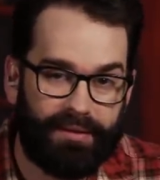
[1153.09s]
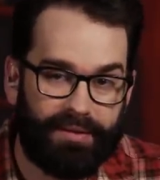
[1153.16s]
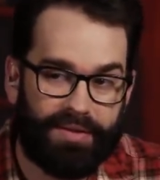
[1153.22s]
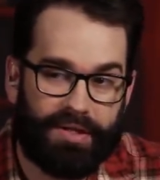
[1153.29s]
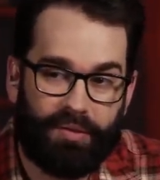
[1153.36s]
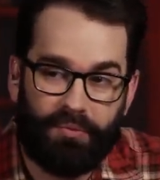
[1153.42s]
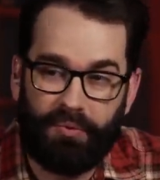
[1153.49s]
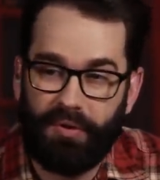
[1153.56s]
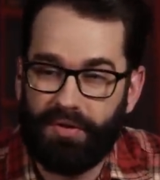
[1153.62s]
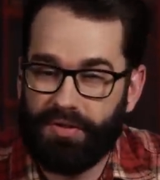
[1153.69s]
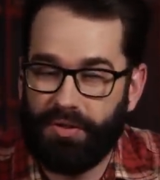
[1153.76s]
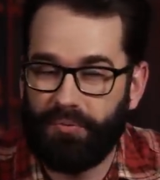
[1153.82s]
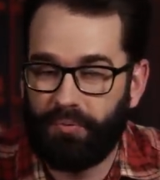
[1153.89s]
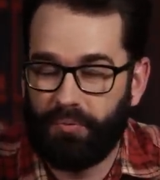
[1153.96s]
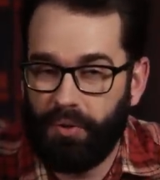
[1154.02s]
Well, there's no,
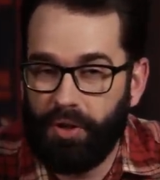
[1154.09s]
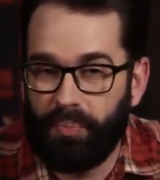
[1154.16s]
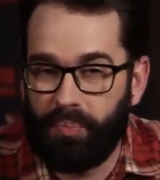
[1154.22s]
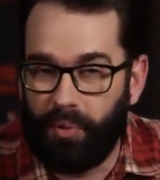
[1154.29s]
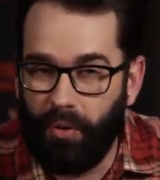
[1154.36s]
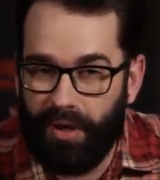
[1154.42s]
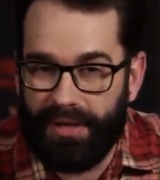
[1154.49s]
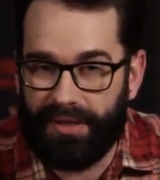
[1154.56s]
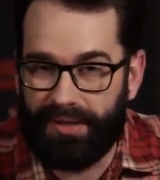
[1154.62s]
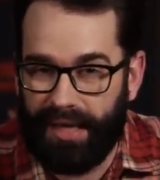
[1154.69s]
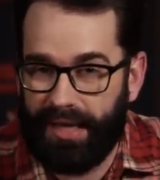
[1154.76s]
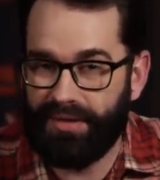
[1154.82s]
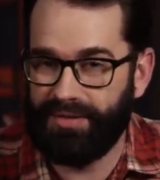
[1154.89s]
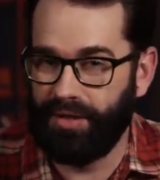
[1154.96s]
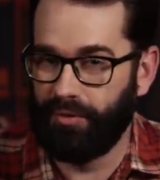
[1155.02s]
there's no real point in
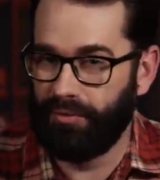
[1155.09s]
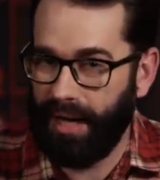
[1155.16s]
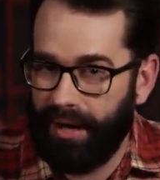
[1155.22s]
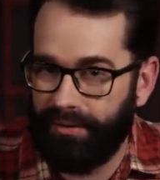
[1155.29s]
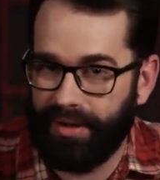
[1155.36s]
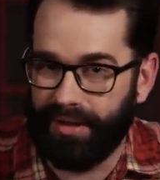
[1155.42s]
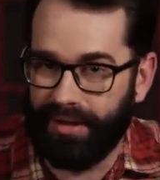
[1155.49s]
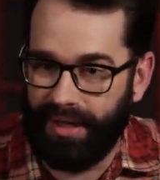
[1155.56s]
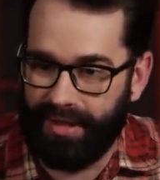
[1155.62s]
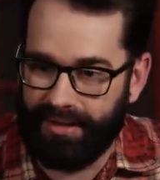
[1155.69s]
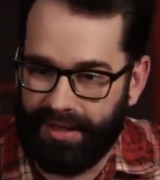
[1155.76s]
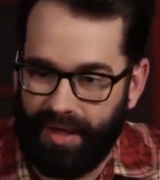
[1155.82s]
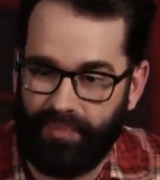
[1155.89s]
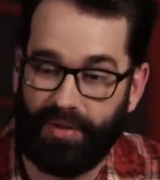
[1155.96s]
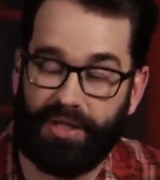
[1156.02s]
dancing around it
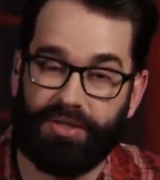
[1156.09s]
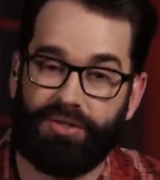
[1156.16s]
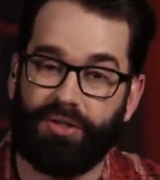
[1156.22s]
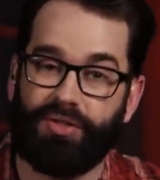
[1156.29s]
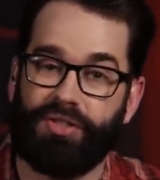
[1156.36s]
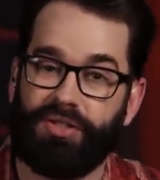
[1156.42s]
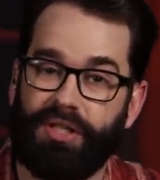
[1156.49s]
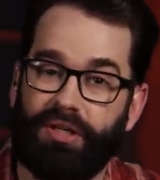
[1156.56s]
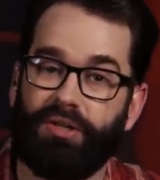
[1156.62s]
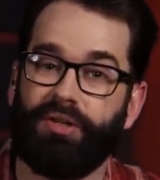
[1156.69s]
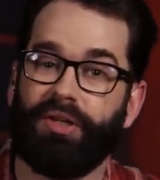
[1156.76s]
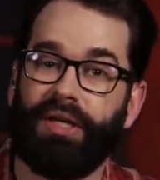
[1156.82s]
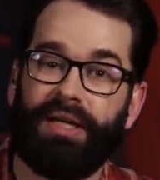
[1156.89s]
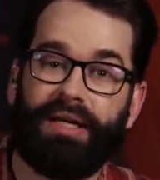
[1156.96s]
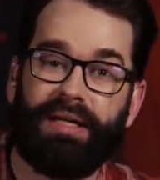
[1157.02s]
like that because you're
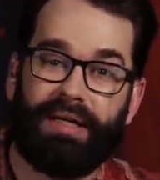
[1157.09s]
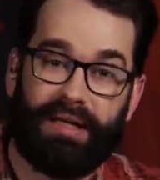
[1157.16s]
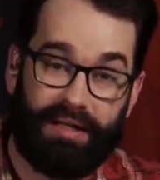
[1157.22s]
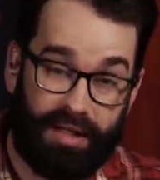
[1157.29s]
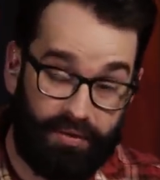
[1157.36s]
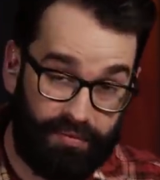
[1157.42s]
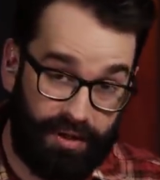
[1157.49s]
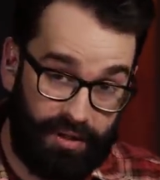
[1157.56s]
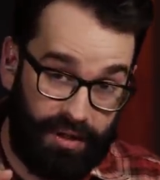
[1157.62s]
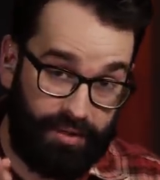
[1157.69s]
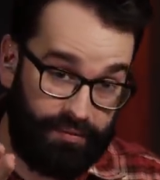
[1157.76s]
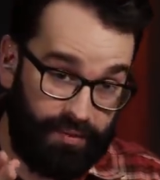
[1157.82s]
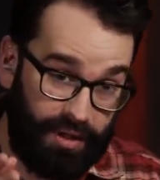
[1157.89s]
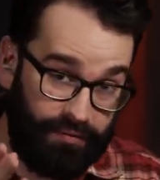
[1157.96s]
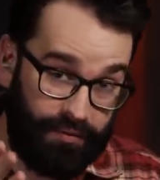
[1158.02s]
still if,
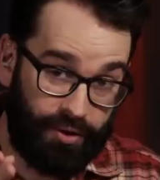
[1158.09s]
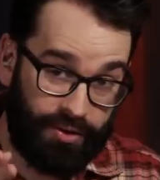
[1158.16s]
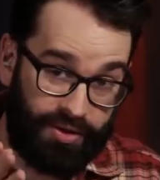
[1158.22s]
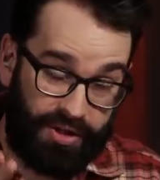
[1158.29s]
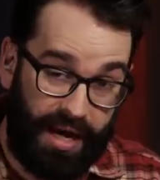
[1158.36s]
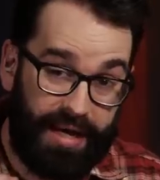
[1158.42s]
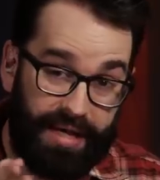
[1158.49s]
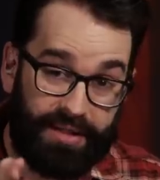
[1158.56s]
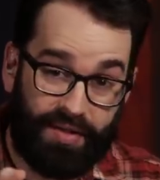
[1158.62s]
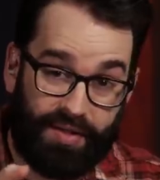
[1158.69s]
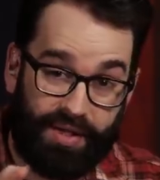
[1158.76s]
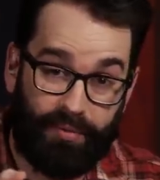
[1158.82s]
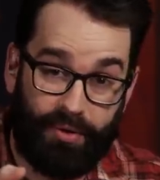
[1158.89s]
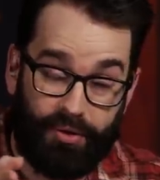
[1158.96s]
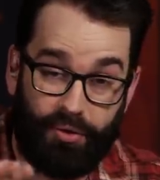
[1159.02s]
if, if you're saying it to
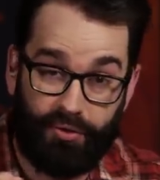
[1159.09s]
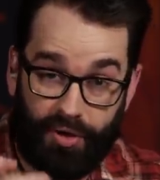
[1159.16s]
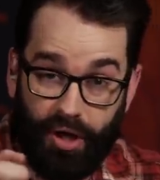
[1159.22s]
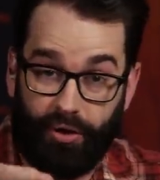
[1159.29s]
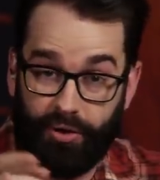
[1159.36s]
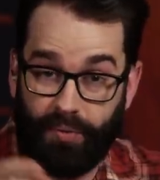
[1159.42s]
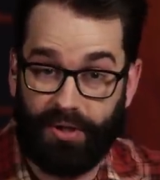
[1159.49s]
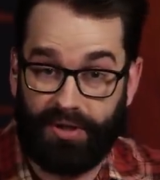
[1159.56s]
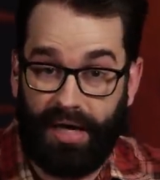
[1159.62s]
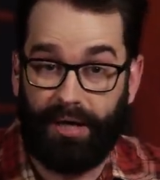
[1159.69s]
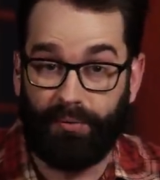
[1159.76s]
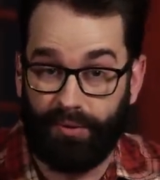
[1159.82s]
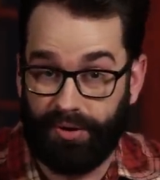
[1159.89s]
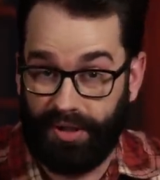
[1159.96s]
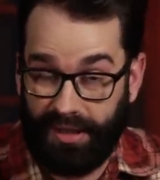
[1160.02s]
someone who knows what
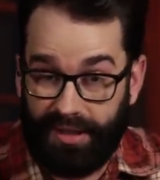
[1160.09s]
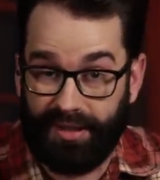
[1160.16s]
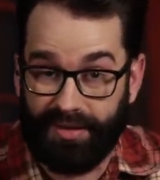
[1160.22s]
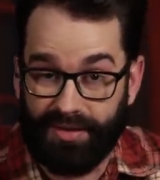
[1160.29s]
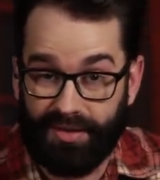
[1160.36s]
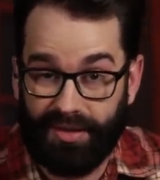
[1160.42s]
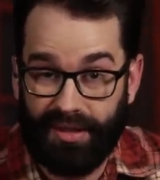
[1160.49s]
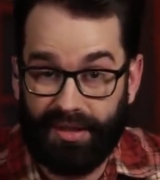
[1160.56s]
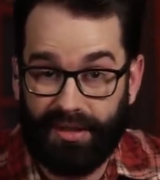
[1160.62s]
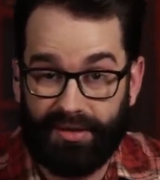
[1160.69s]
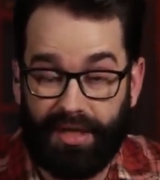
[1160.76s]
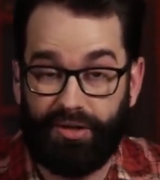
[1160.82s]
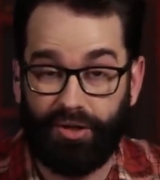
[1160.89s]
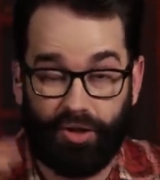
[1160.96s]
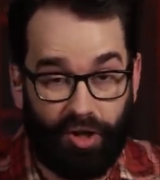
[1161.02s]
that word is,
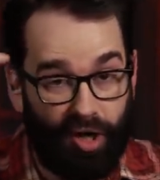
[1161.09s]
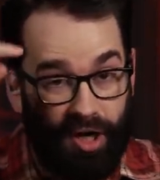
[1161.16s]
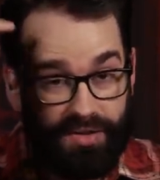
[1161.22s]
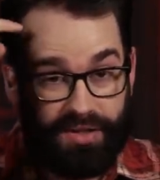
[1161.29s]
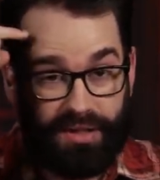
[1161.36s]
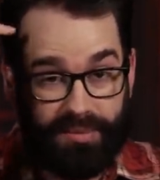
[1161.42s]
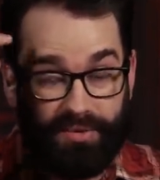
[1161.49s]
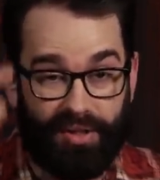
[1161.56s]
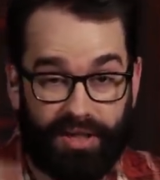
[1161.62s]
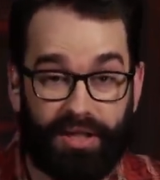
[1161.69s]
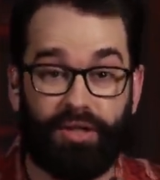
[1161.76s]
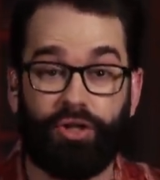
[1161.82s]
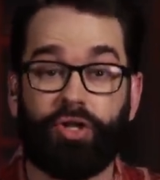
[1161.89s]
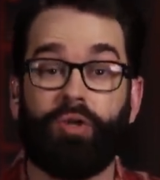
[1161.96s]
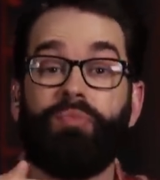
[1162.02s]
then you're causing them to
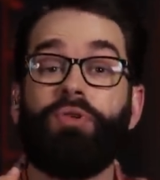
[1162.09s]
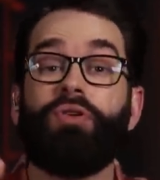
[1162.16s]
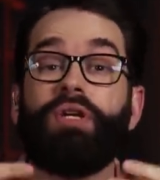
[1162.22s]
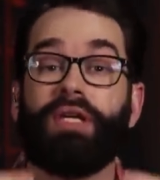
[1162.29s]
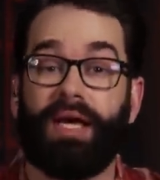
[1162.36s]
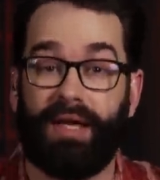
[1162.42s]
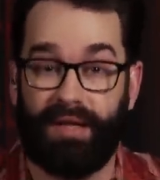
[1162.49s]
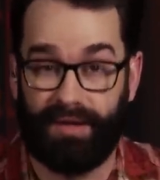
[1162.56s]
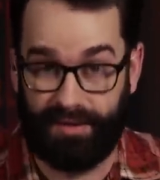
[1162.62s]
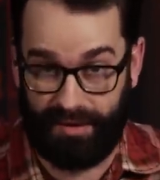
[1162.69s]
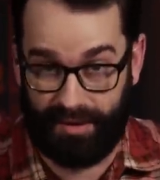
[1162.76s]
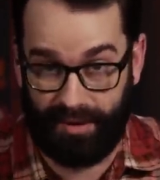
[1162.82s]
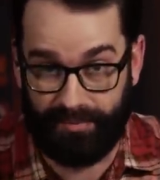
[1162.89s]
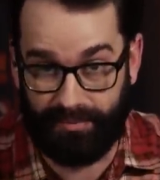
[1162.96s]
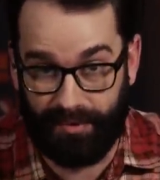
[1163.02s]
think it. You're communicating it
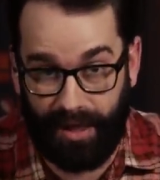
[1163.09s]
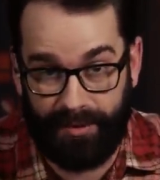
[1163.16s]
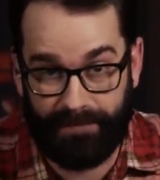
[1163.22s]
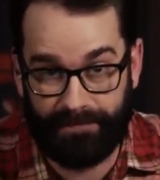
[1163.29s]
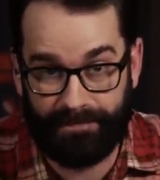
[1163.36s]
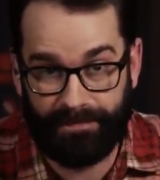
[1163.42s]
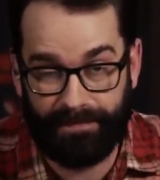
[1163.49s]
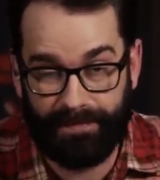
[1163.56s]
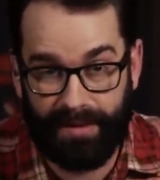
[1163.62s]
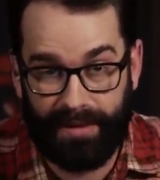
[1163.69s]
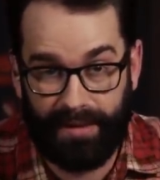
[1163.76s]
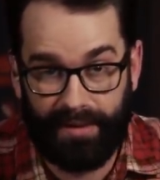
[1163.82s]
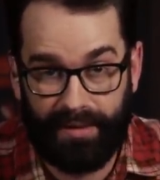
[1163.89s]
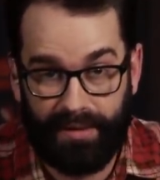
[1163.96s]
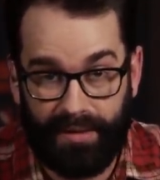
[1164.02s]
to them, right?
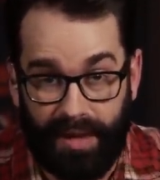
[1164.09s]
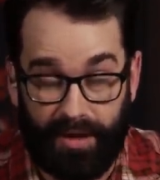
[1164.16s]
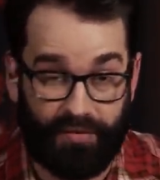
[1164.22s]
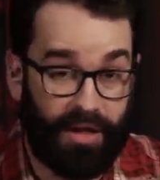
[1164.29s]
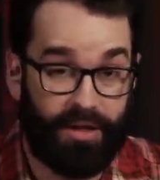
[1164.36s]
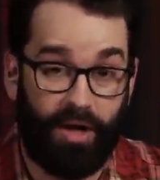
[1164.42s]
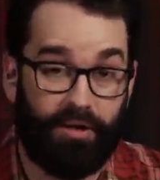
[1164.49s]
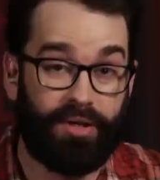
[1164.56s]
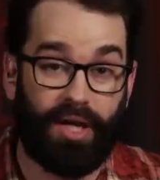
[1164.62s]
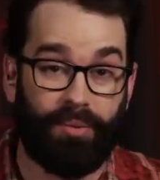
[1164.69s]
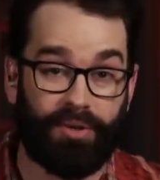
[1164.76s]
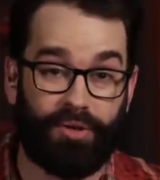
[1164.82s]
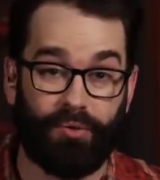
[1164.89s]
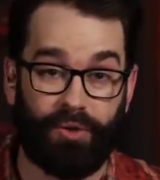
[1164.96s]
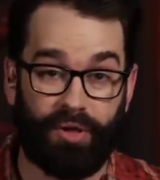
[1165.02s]
And if they don't know
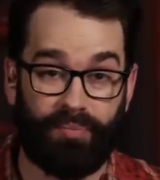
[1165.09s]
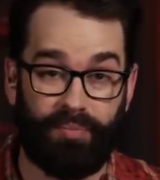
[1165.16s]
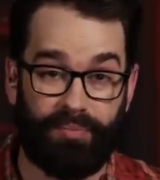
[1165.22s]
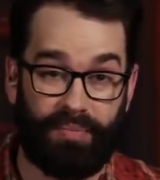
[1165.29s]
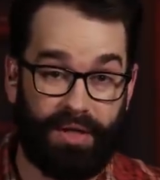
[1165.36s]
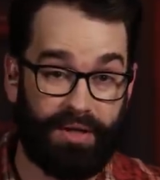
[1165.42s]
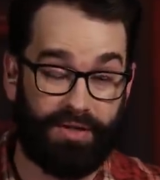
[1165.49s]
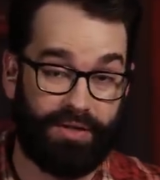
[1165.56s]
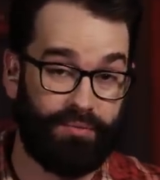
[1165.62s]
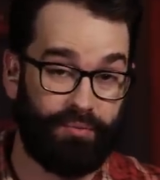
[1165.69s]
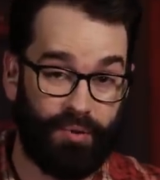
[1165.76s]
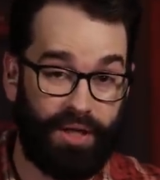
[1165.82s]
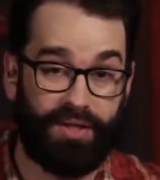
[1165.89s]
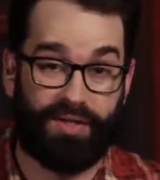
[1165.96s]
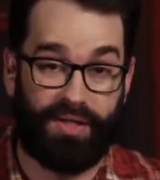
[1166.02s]
what the word is
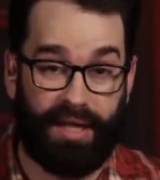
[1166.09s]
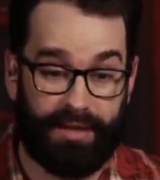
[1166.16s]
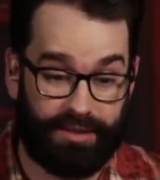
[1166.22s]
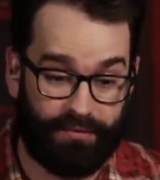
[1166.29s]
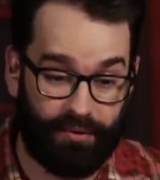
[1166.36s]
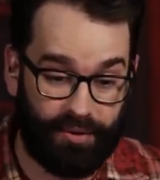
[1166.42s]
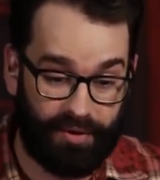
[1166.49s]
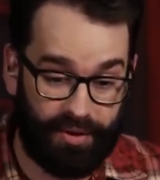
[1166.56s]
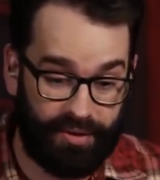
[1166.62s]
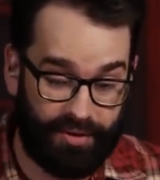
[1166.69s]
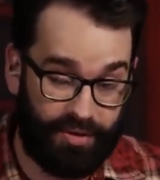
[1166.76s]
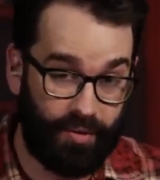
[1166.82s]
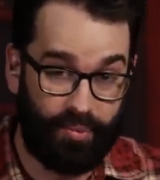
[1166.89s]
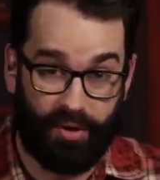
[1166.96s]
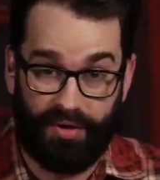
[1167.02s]
and what it stands for, then
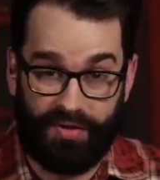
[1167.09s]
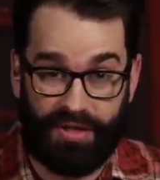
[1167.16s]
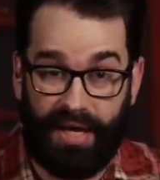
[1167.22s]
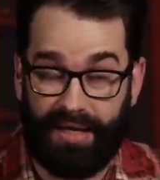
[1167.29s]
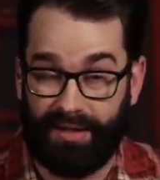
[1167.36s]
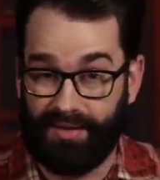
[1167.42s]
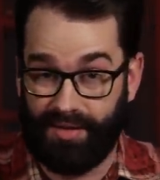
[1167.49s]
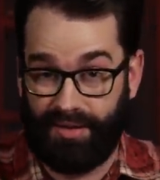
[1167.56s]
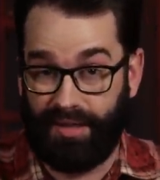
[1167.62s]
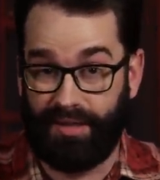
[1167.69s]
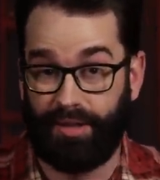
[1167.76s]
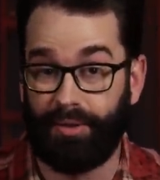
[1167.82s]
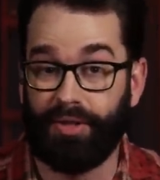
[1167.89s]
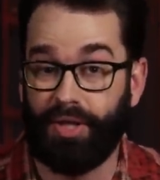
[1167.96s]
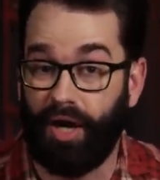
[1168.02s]
there's no point in saying it because they're not
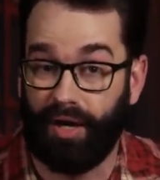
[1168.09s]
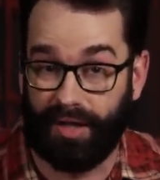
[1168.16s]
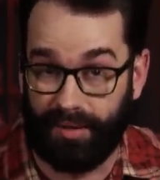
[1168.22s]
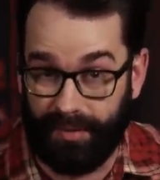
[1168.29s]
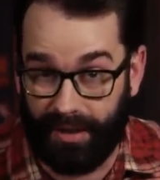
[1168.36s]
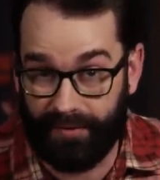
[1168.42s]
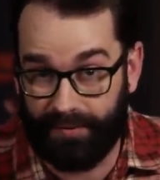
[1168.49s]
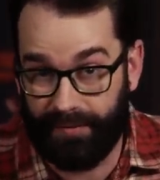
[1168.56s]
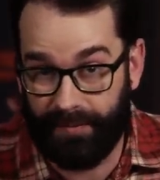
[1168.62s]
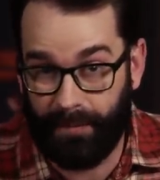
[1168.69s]
going to know what you're talking about.